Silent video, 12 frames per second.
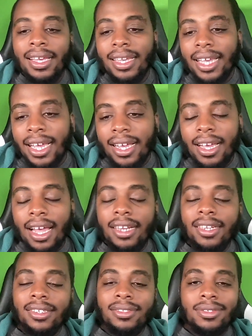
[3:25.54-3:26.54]
Yeah, it kind
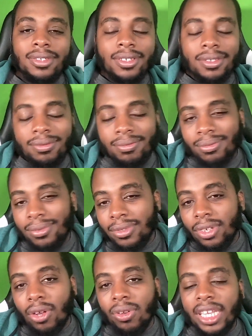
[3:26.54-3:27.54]
of, you
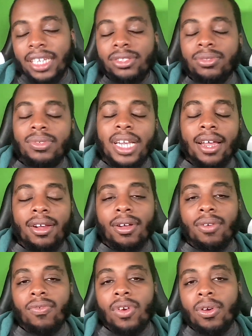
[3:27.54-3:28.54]
know, leads you down a
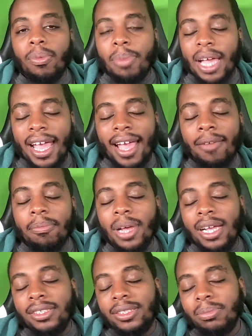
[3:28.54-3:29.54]
wrong path,
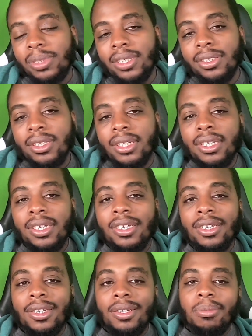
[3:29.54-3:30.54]
possibly.
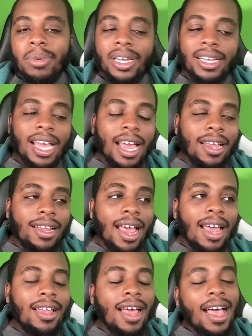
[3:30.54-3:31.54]
But
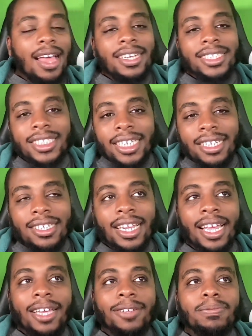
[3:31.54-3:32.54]
I honestly
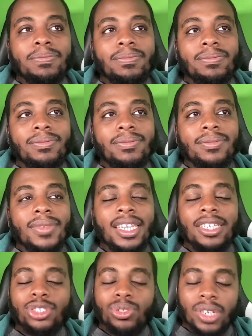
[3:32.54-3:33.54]
think the
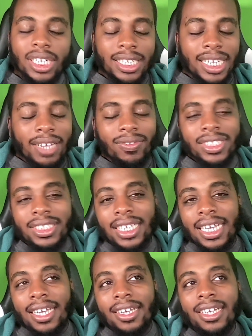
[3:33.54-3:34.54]
Jordan Davis
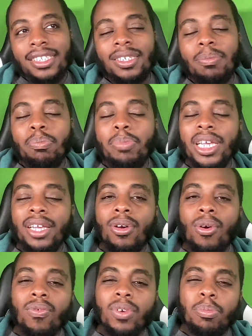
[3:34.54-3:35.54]
thing is a bit
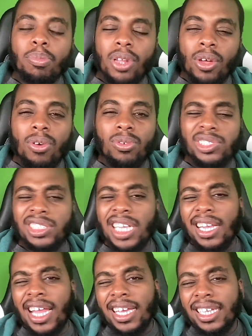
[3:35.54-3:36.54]
overblown. It's not
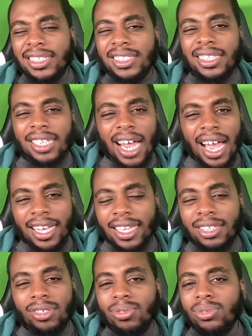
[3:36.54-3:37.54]
like he's
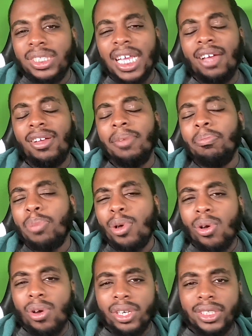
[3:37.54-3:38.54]
knocking dudes out in
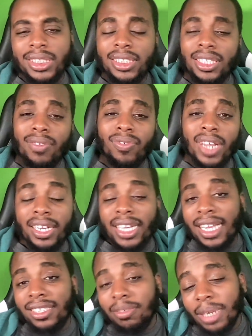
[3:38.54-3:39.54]
bars and stuff like
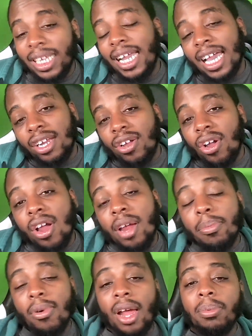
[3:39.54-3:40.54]
that. To me, he got a car
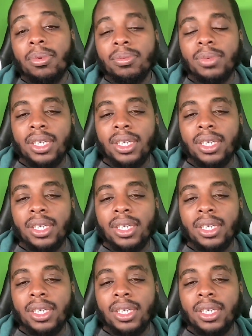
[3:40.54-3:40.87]
problem.